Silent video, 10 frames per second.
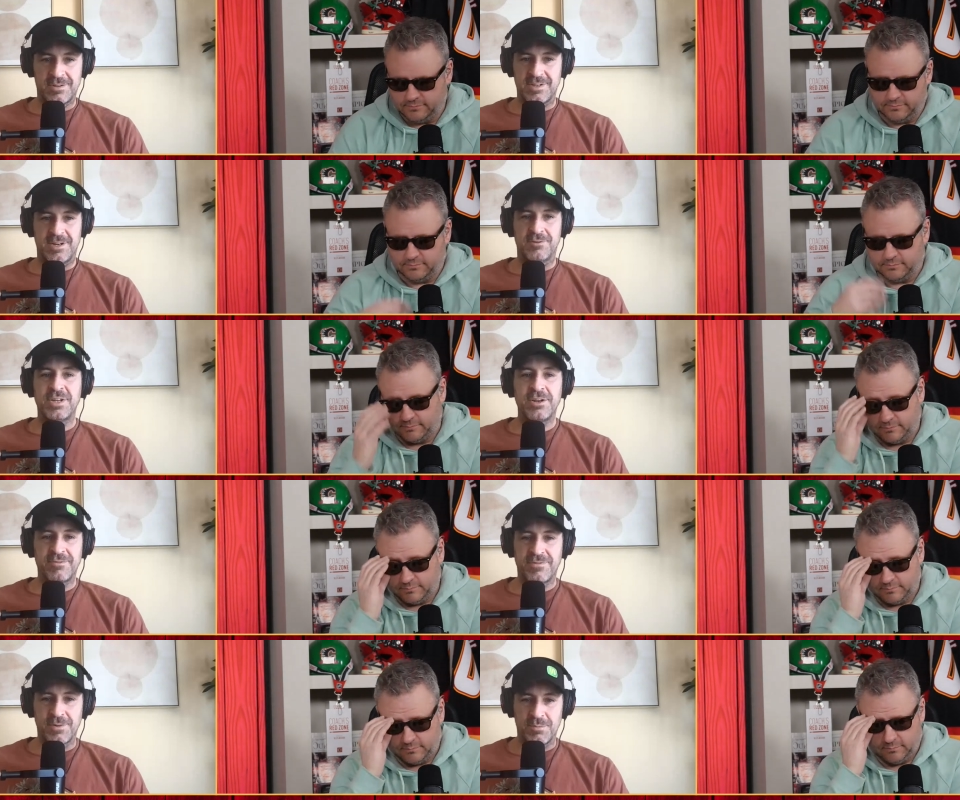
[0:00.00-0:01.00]
Speaker 1: is that I don't
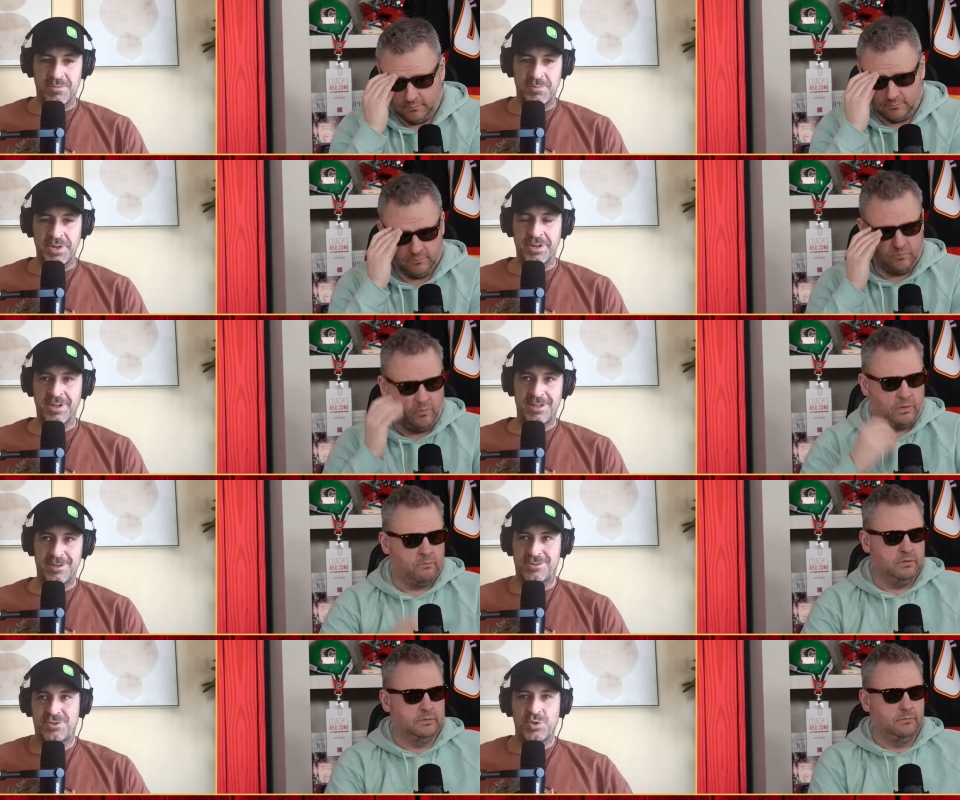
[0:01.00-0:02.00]
hear from. I mean,
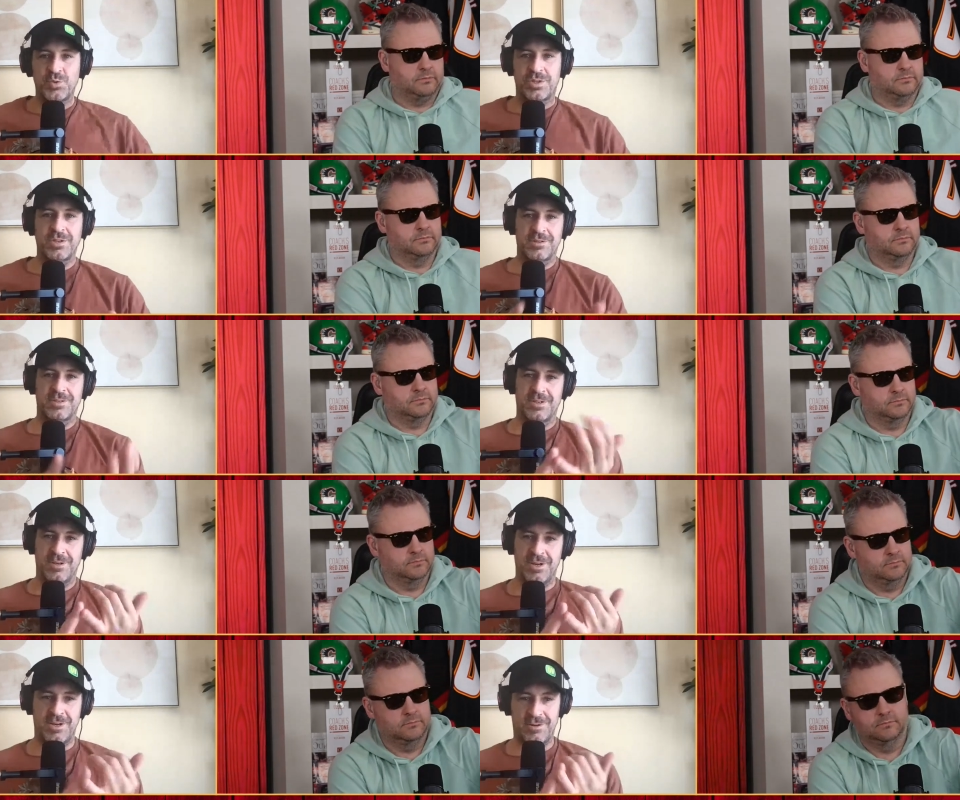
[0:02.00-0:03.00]
it's two things.
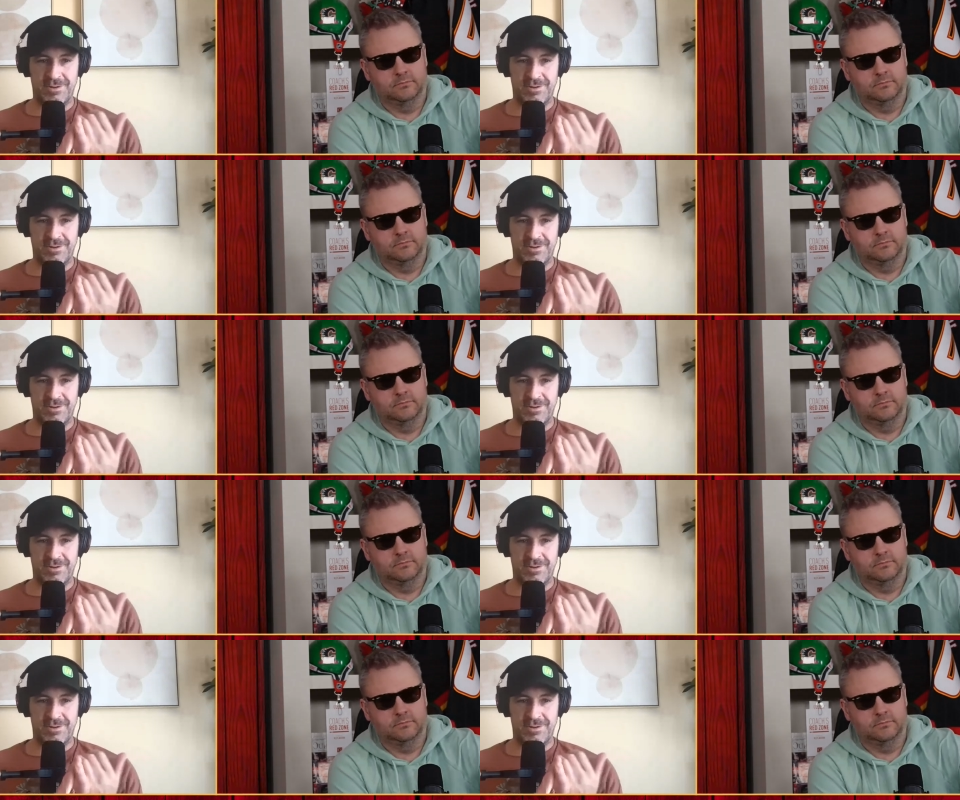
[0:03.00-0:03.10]
I